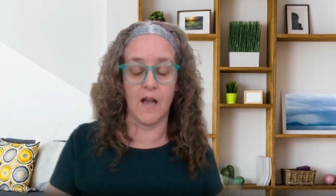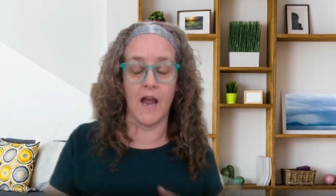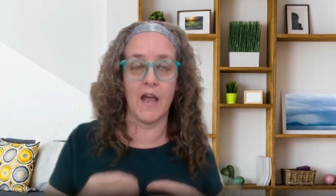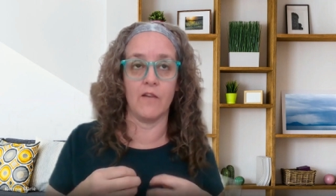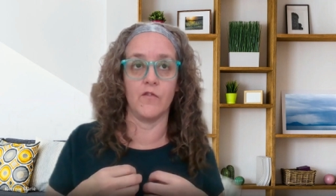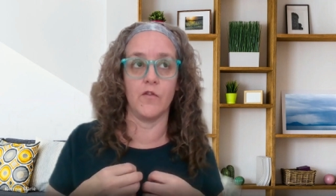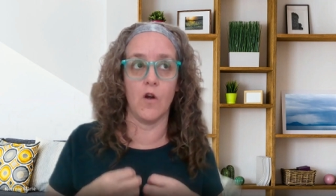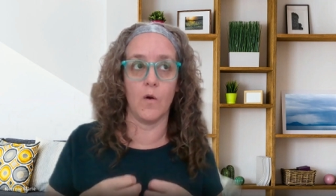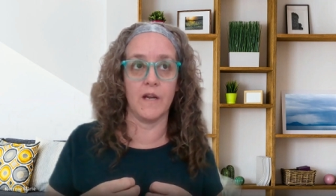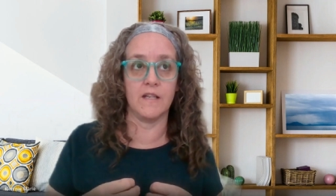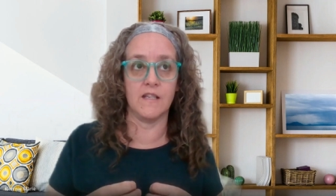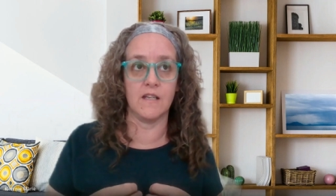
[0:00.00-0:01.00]
I have no
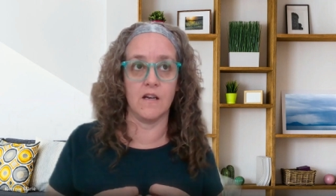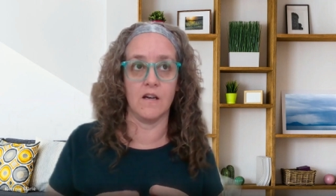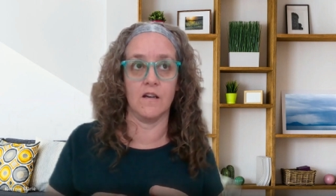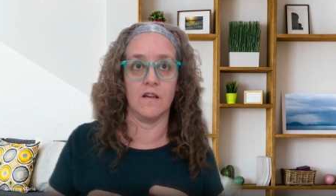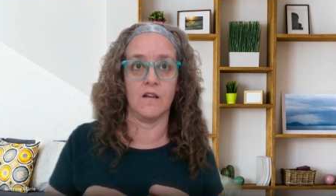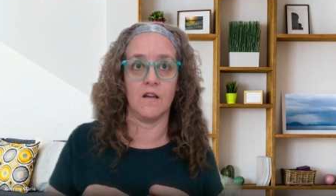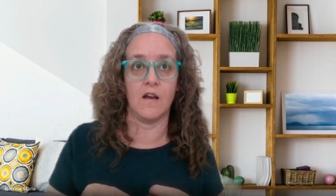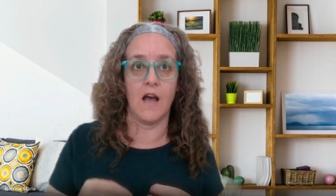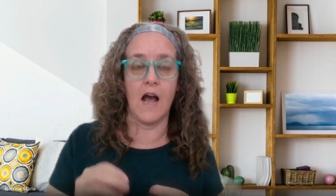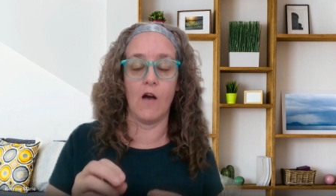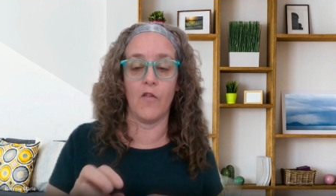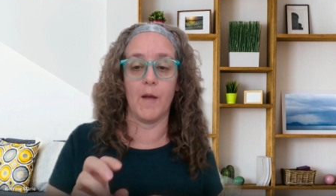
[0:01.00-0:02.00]
idea
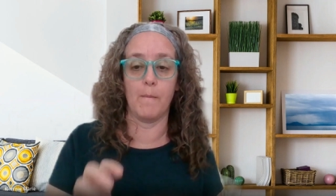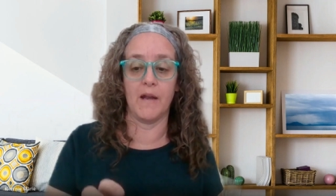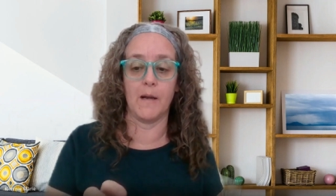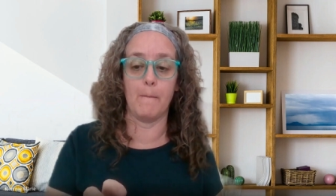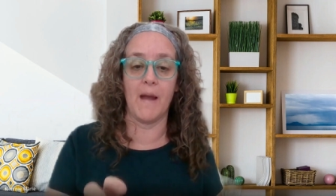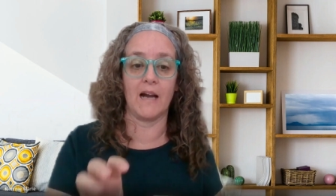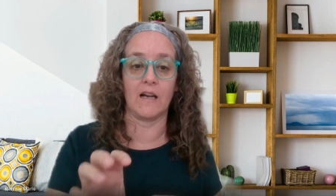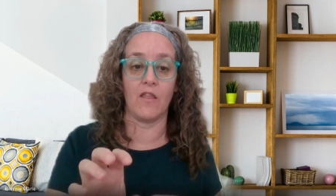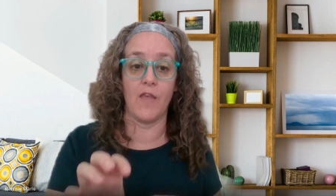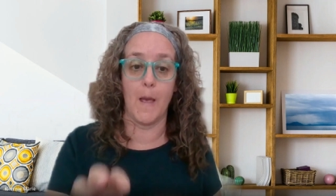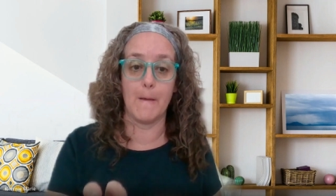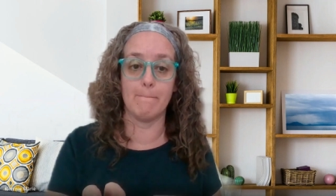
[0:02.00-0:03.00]
how that might impact
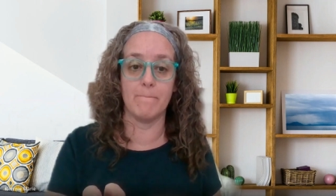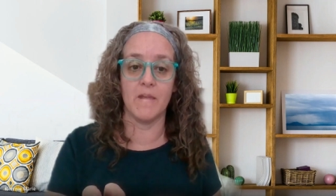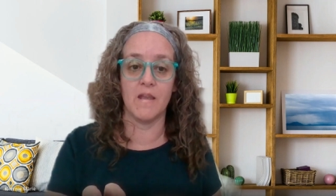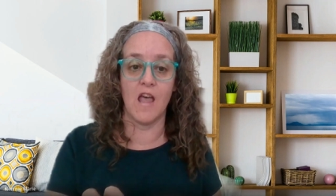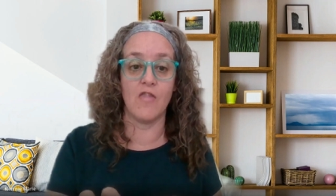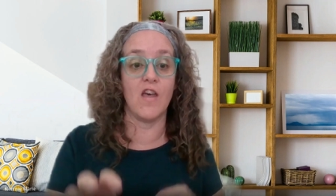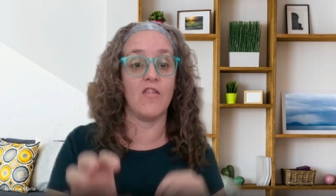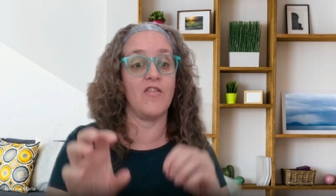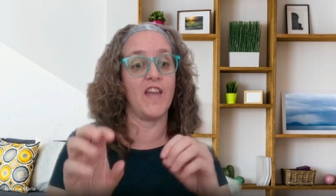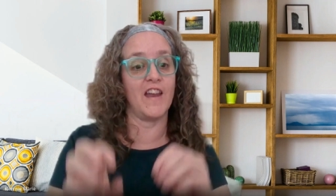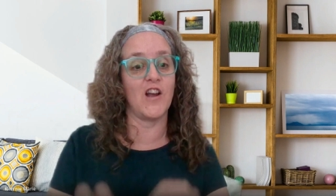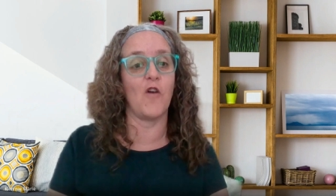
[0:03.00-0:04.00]
them, and then
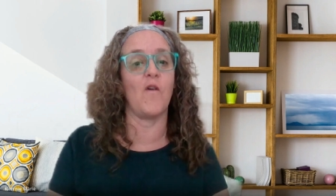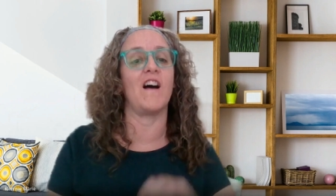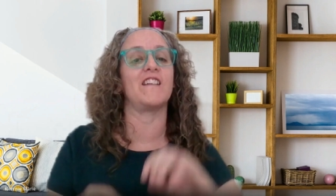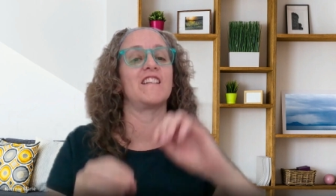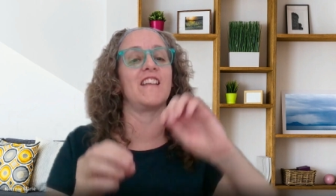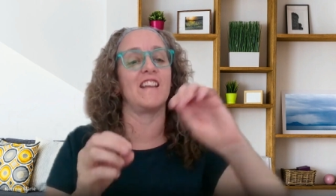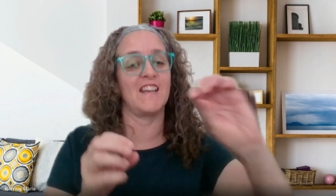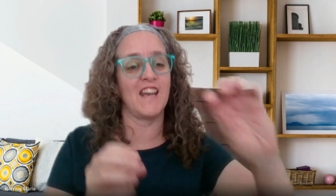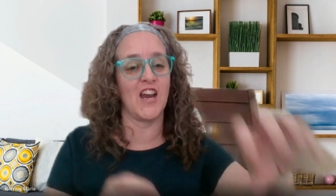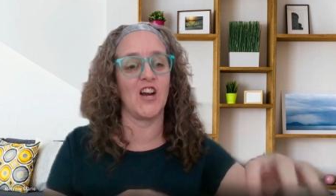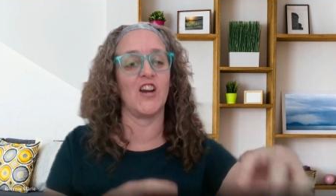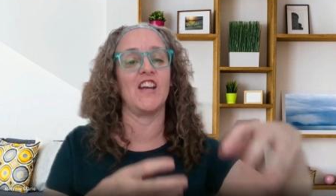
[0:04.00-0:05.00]
they go on to and
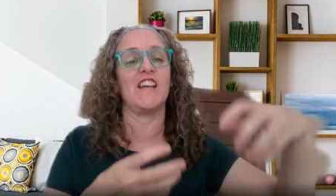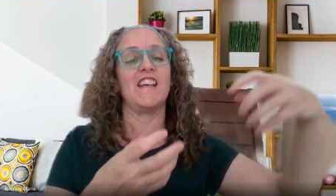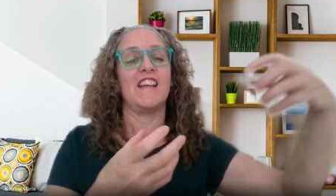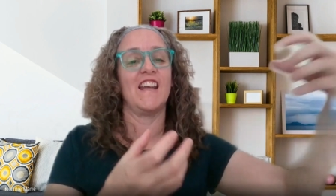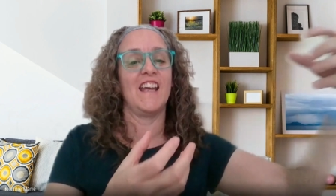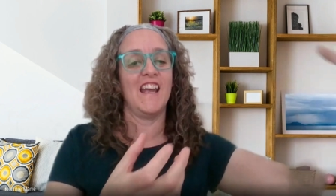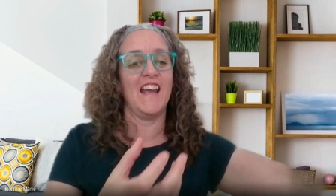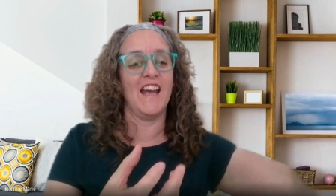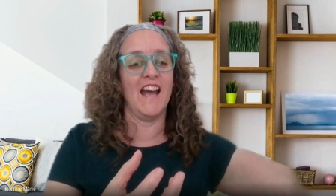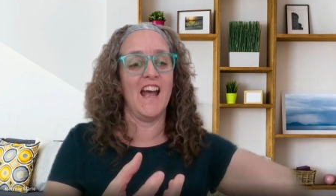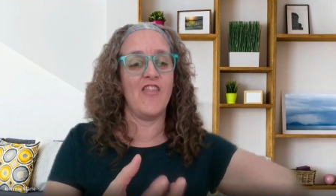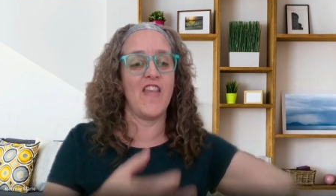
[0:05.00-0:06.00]
carry it,
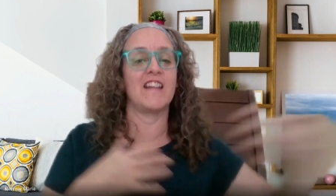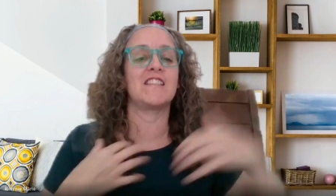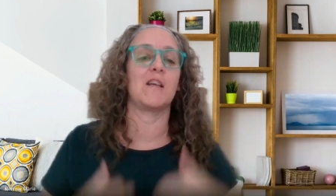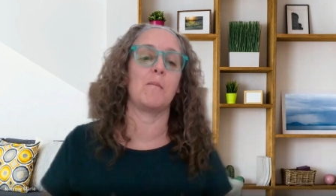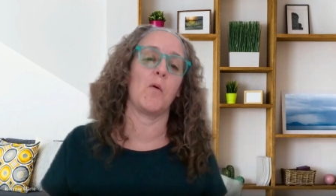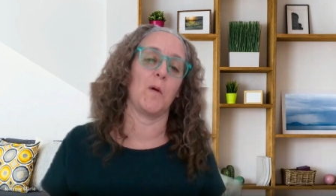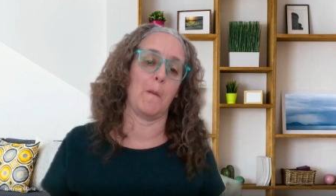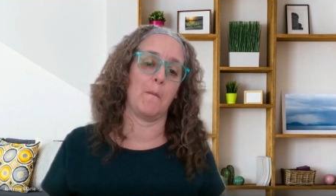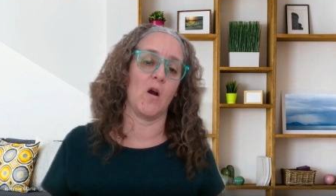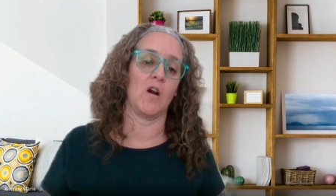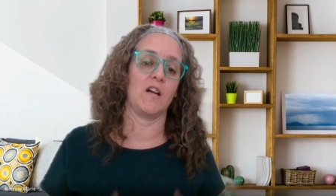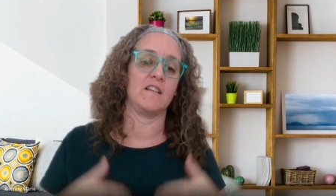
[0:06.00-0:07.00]
and that's the important
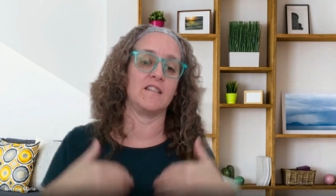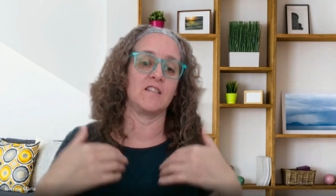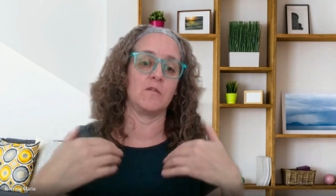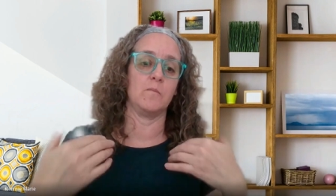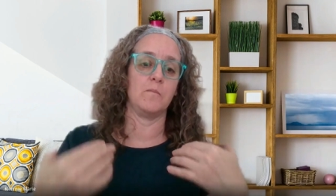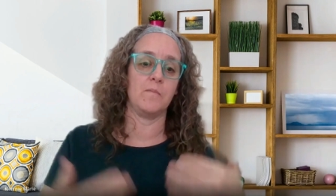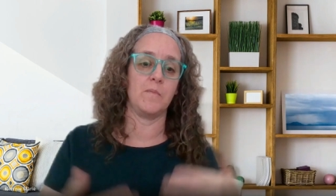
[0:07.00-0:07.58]
part, is to be